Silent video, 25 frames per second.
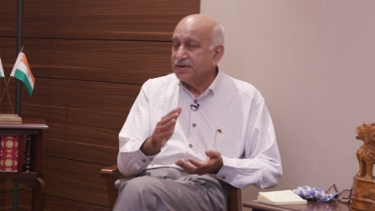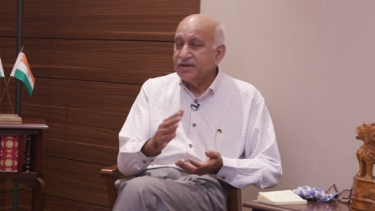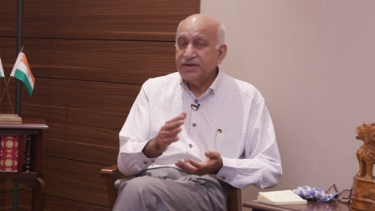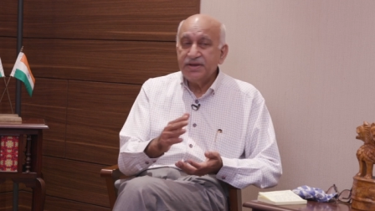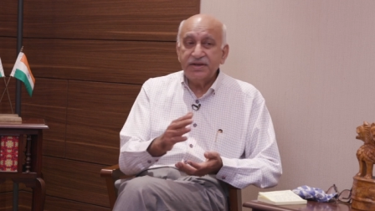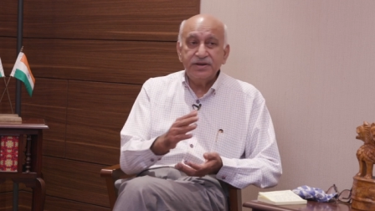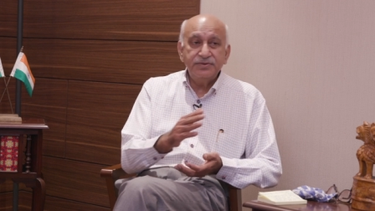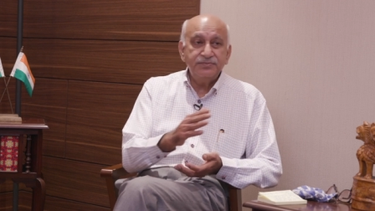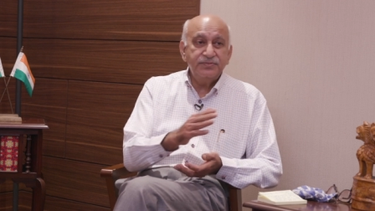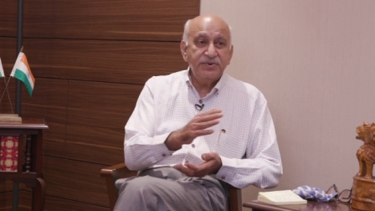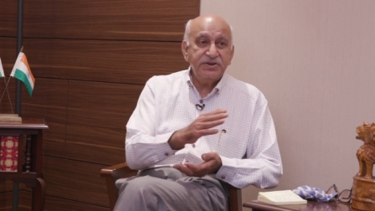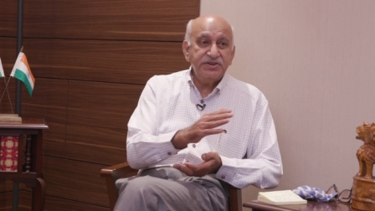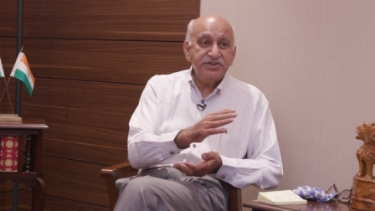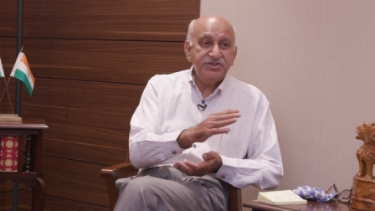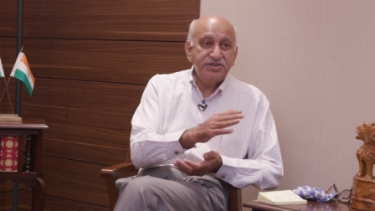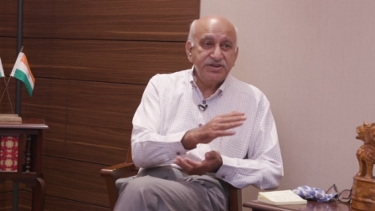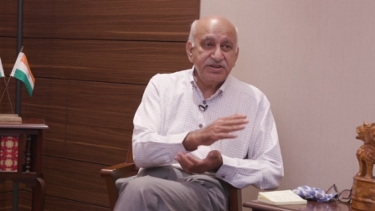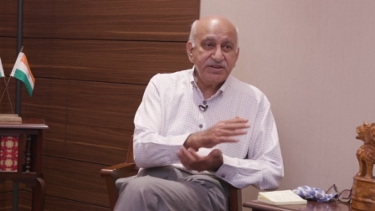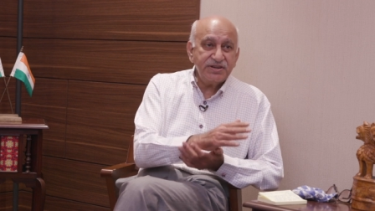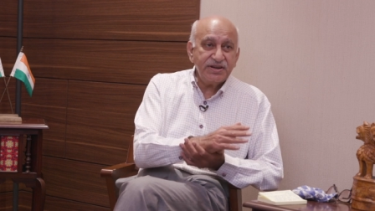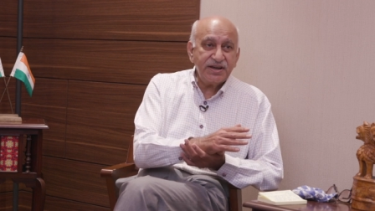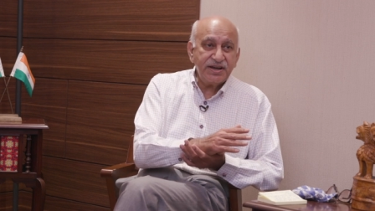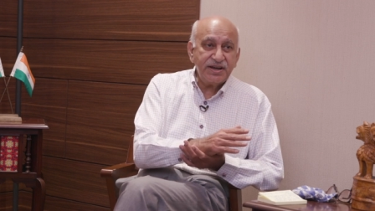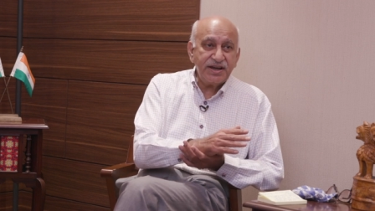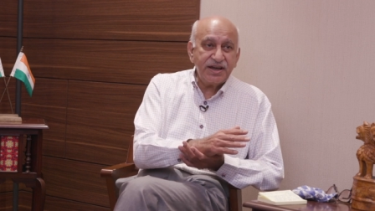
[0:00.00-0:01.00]
in which
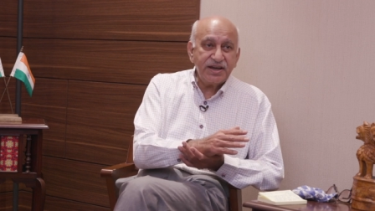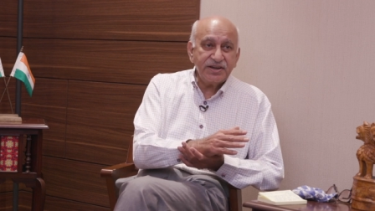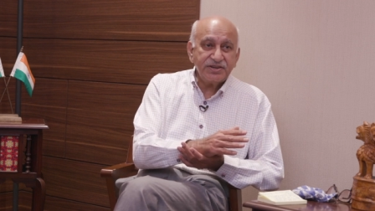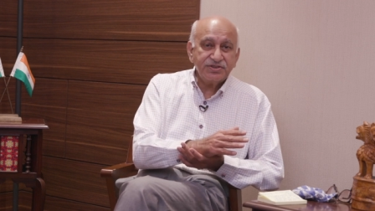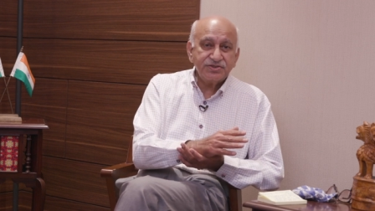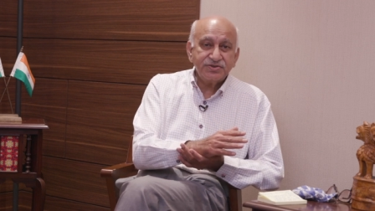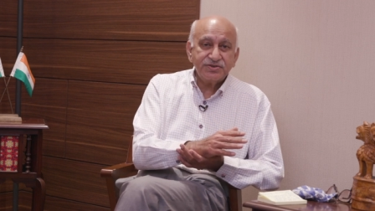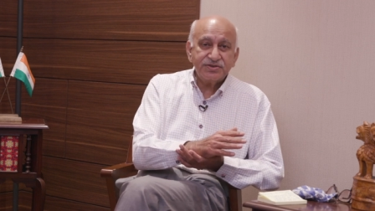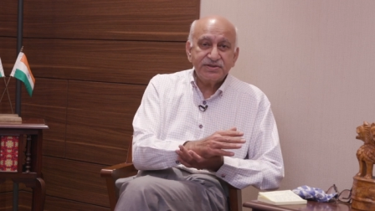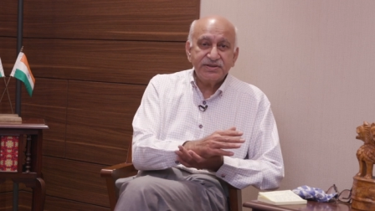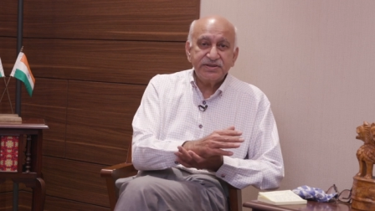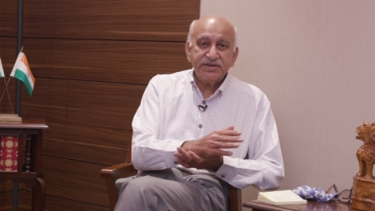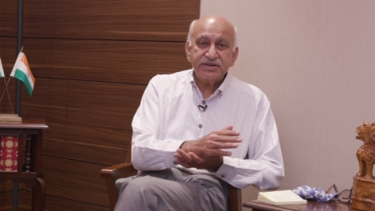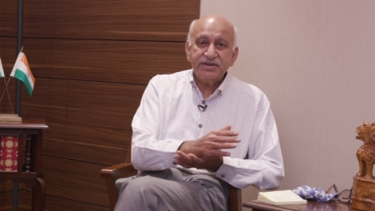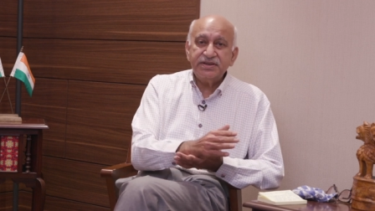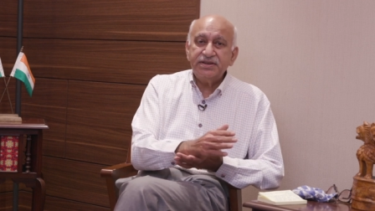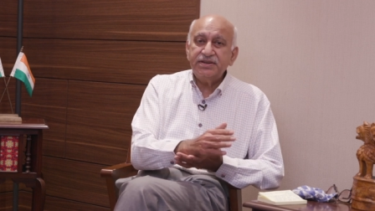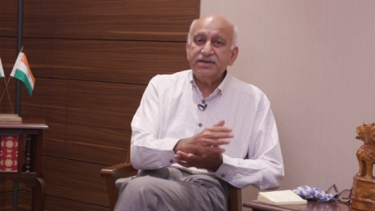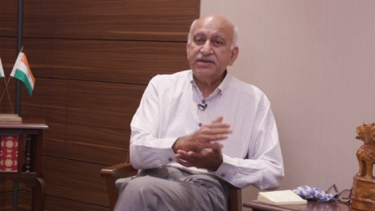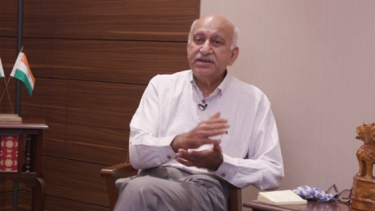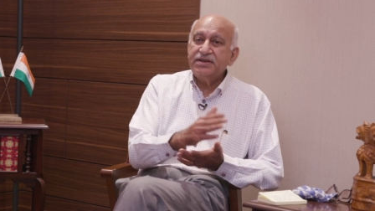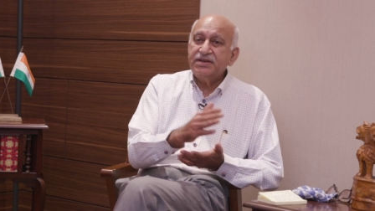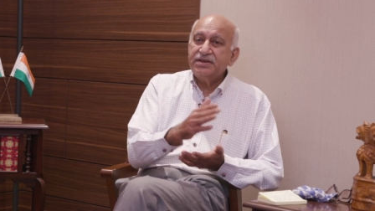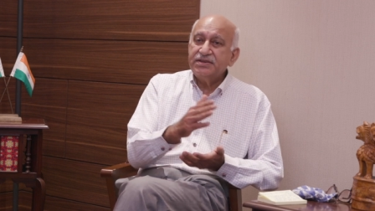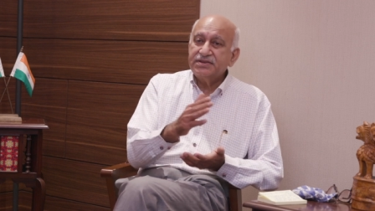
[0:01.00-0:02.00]
Jinnah actually,
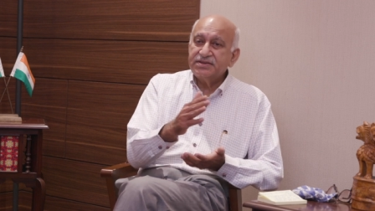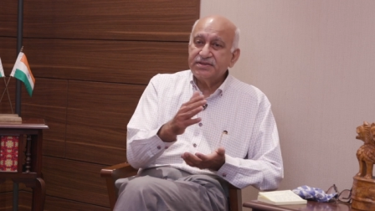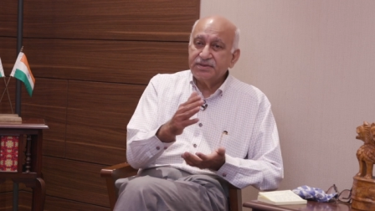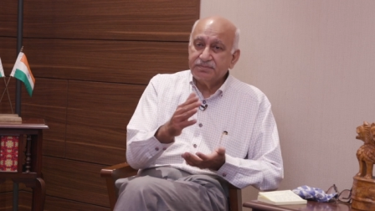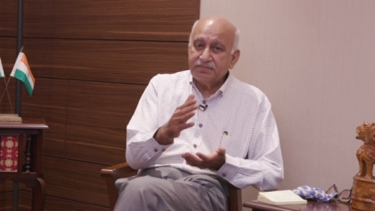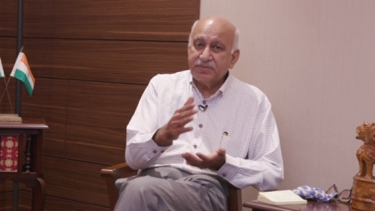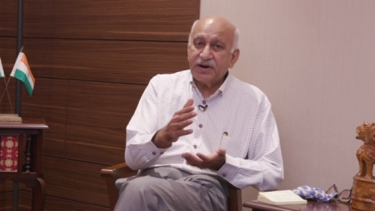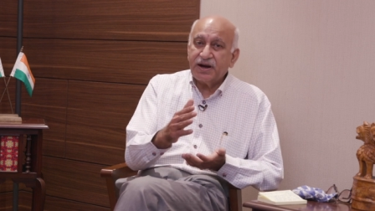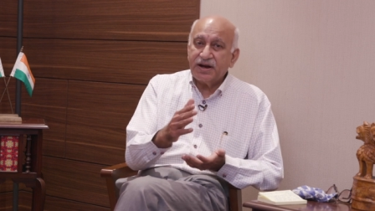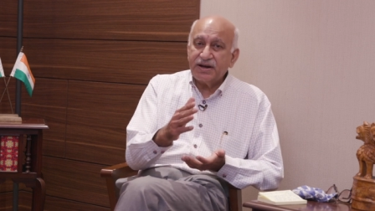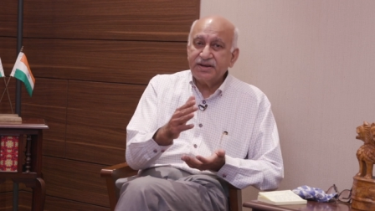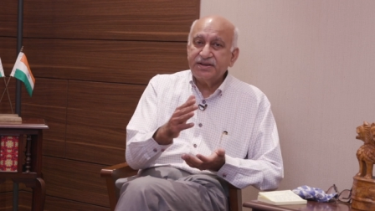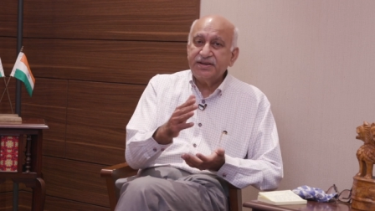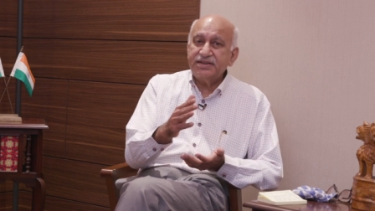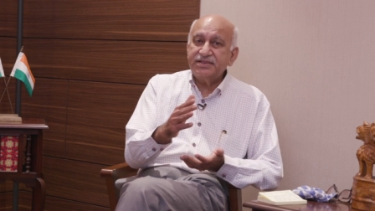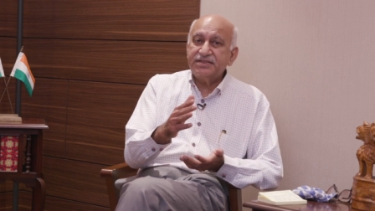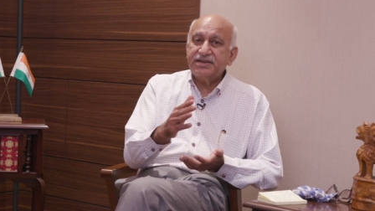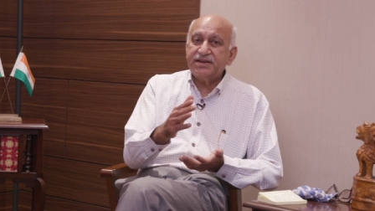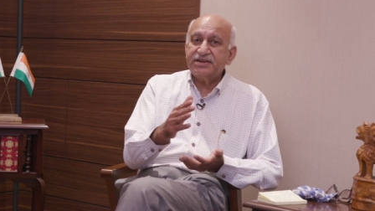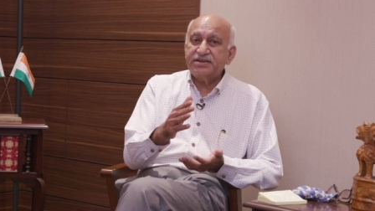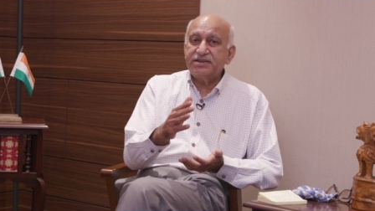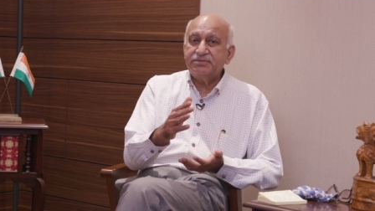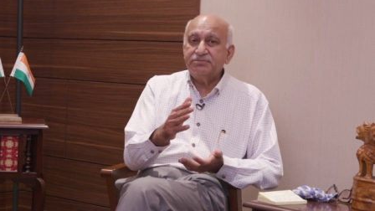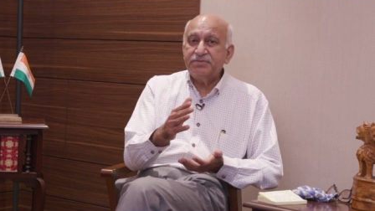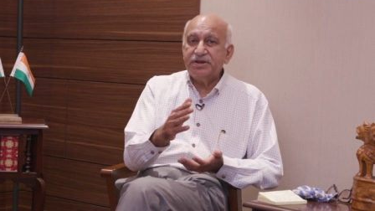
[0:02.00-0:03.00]
the bargain
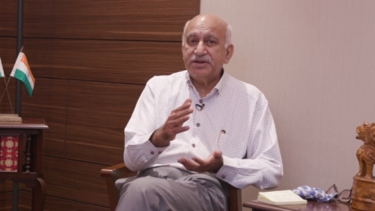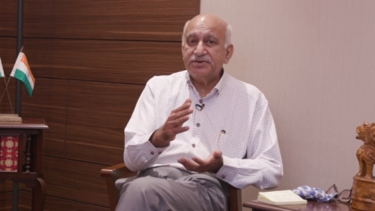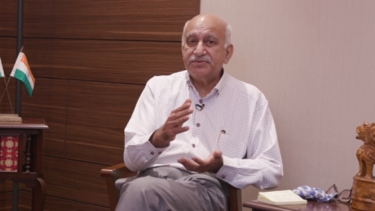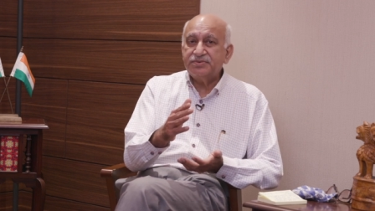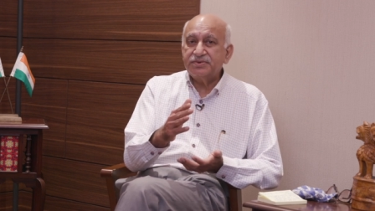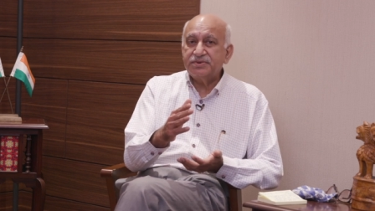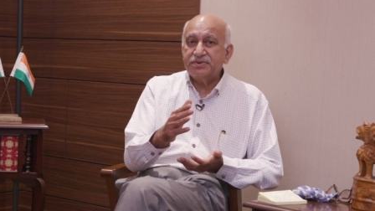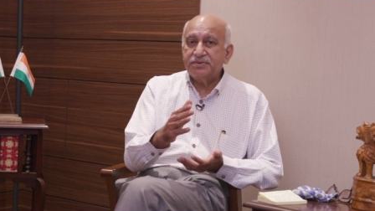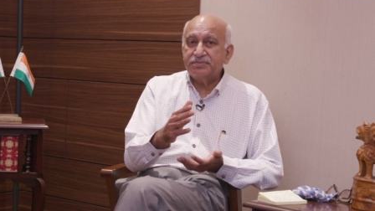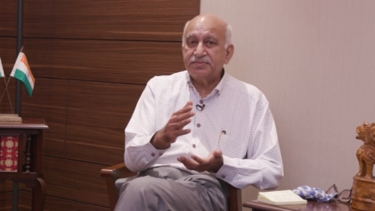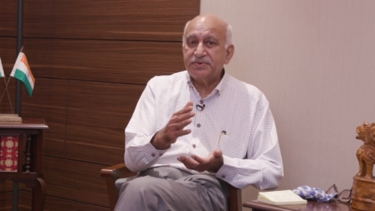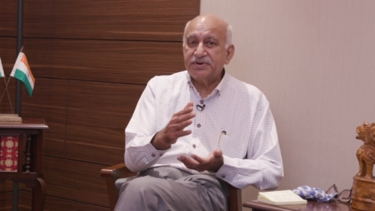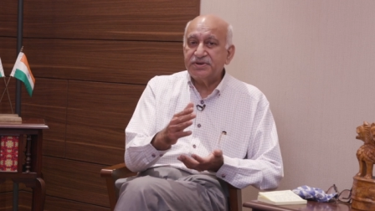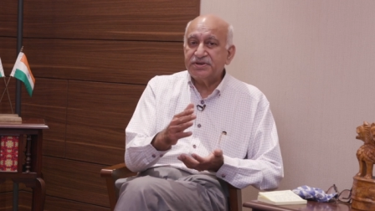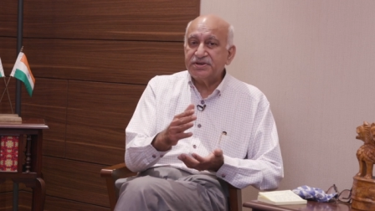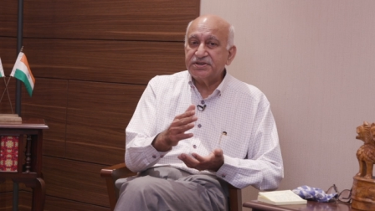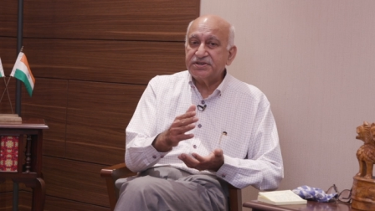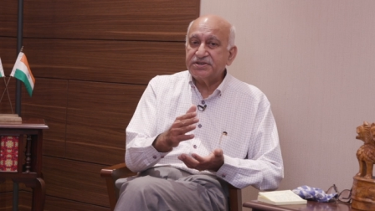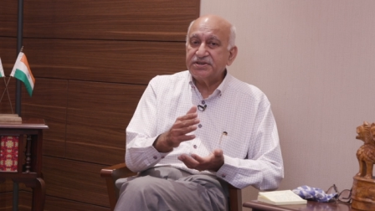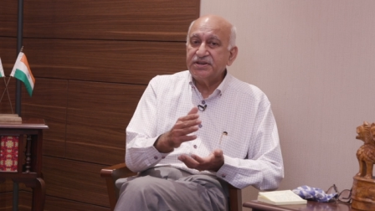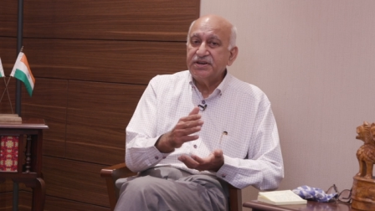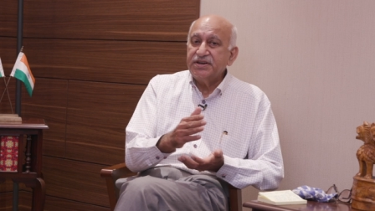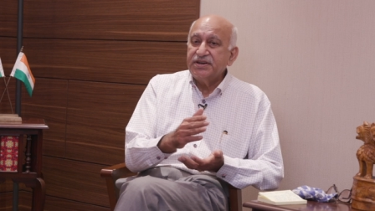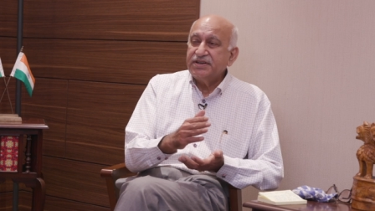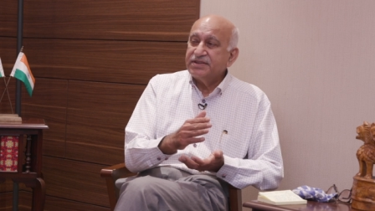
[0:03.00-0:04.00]
that he made with the British,